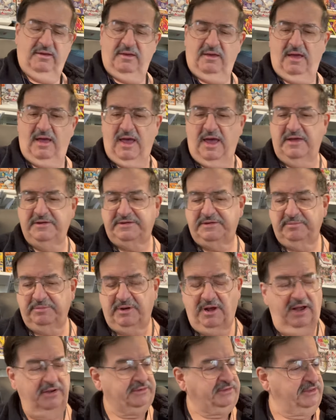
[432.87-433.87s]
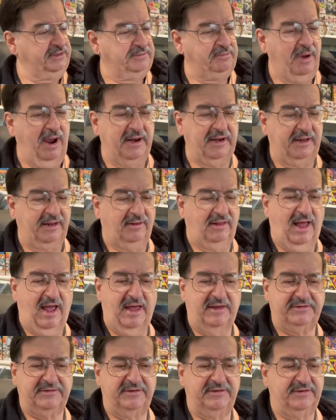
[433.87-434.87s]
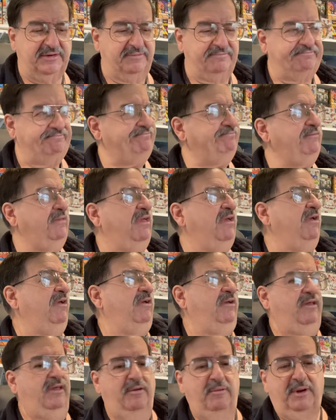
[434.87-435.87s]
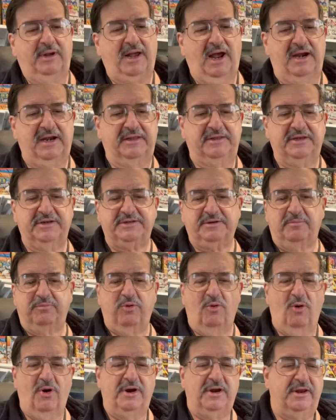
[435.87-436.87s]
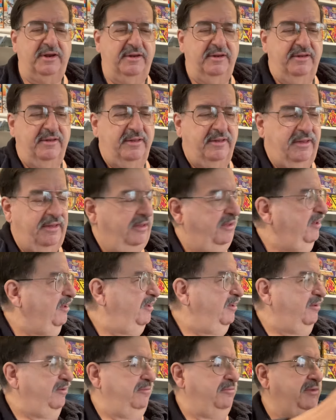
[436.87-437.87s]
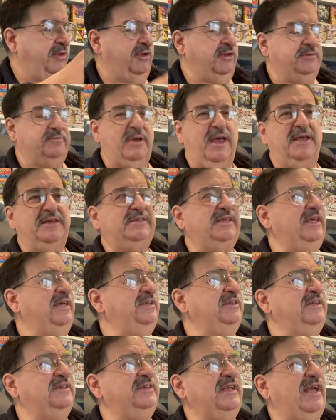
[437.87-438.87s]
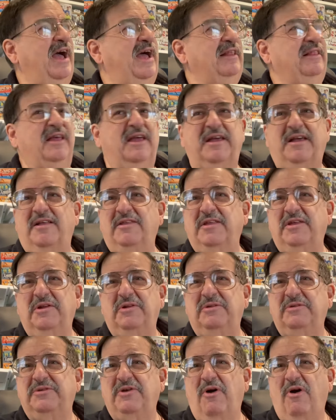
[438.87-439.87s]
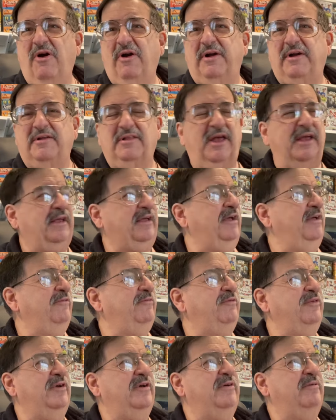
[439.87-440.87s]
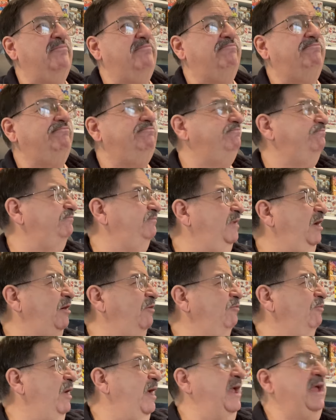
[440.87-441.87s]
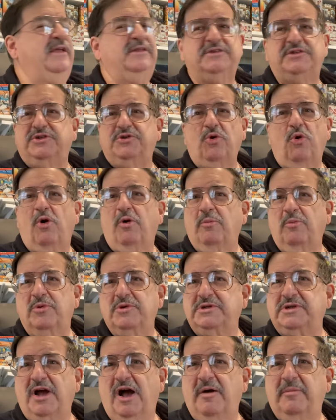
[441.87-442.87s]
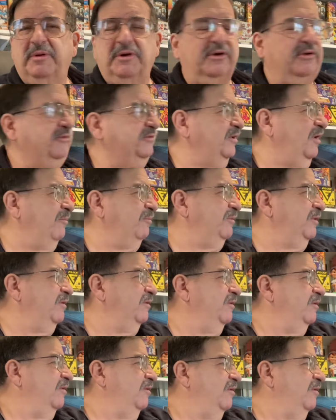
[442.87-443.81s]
had some cousins buy the glasses, and they were kind of disappointed because basically it just got like a little dark, like if a rainstorm was coming or something.